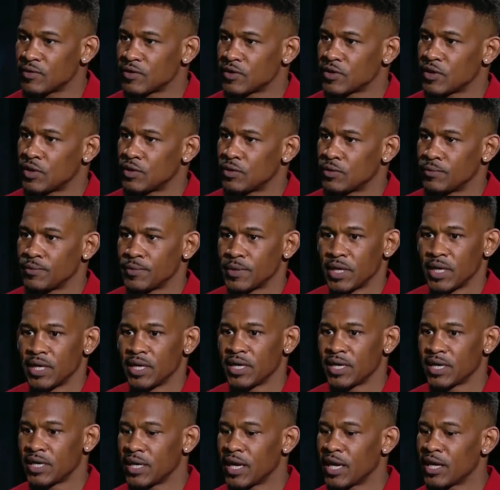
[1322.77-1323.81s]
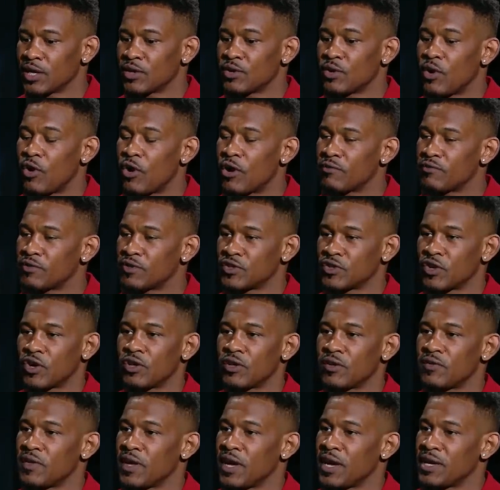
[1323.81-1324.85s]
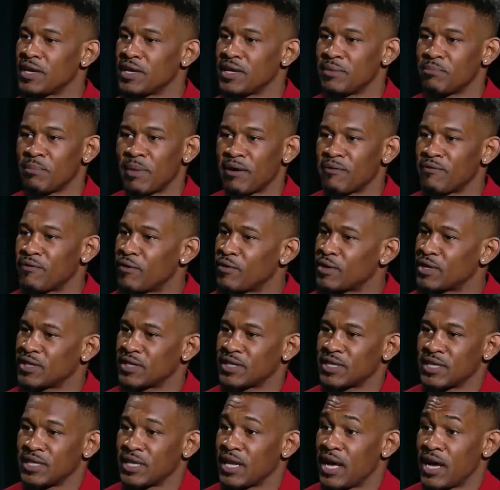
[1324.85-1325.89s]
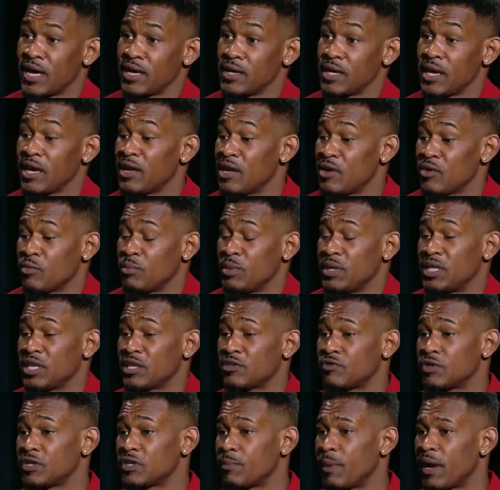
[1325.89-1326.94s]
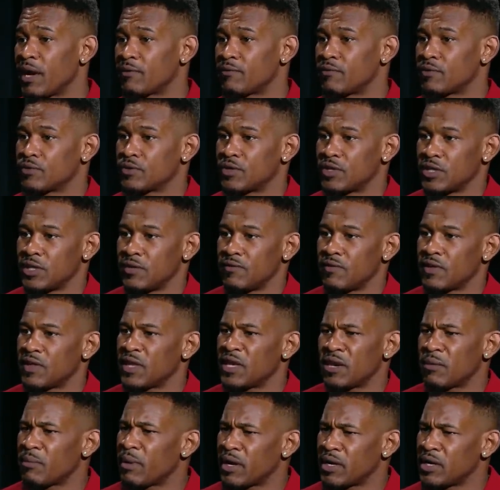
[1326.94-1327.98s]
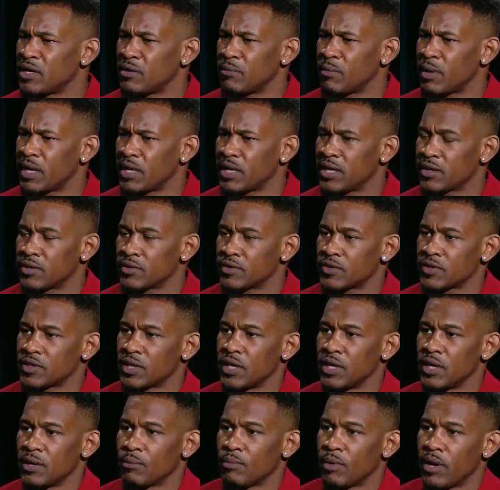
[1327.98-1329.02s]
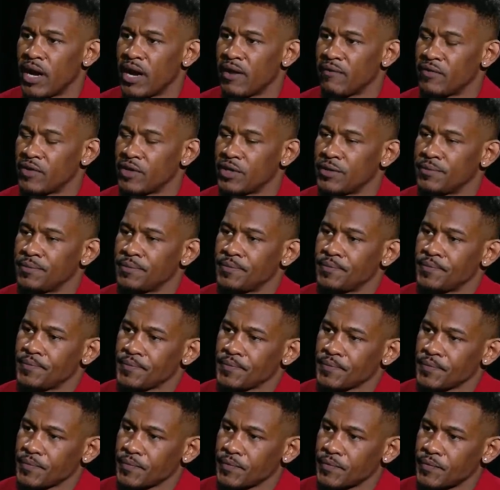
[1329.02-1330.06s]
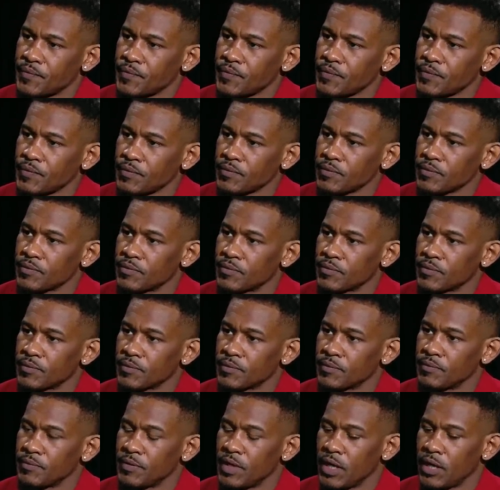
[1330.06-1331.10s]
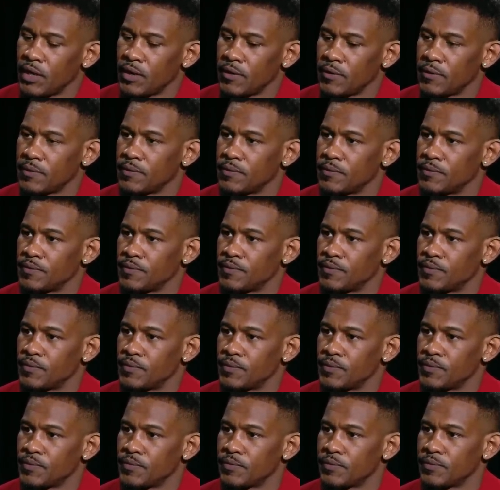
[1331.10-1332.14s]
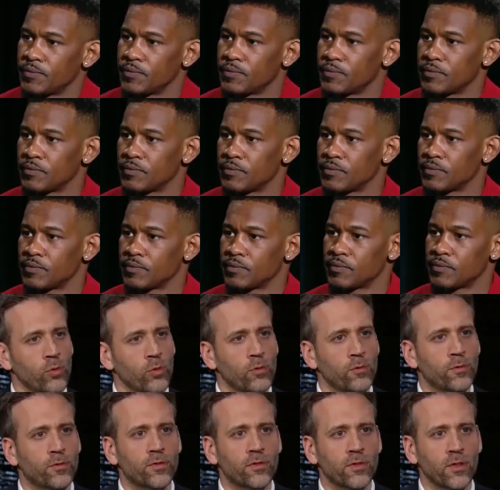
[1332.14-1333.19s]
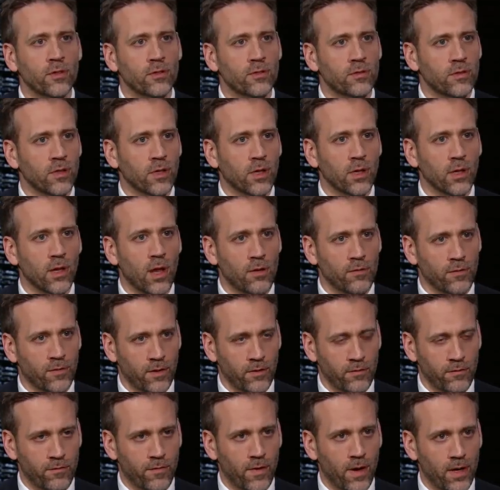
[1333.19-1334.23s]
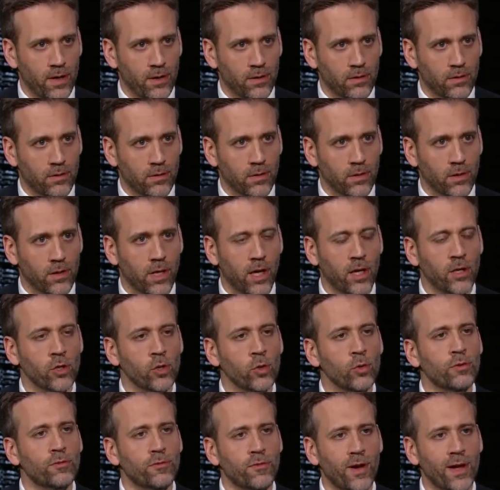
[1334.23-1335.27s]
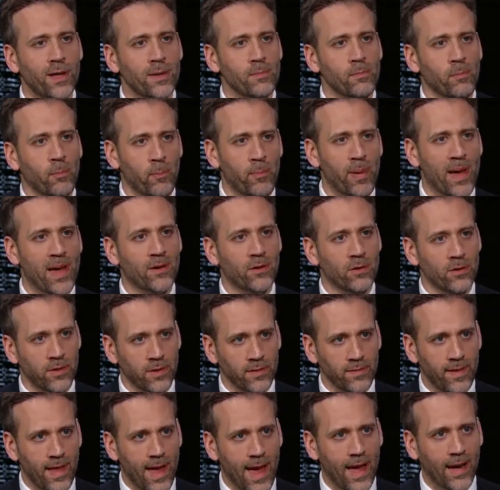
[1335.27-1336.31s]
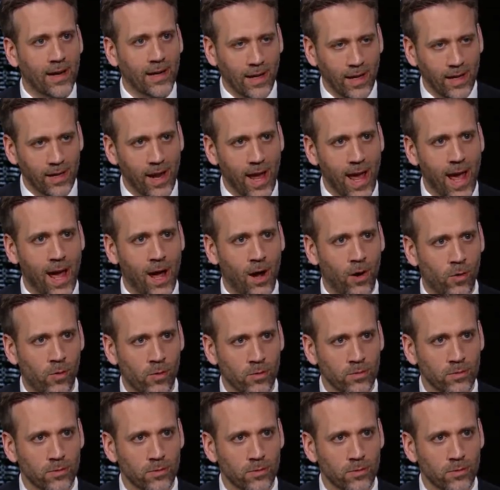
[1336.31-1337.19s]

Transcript: So Canelo offers all of that, and my focus cannot. It would be disrespectful to even think about anybody else after him. Last one. Yeah. Have you improved since the Golovkin fight? Can you fight better than that, and how?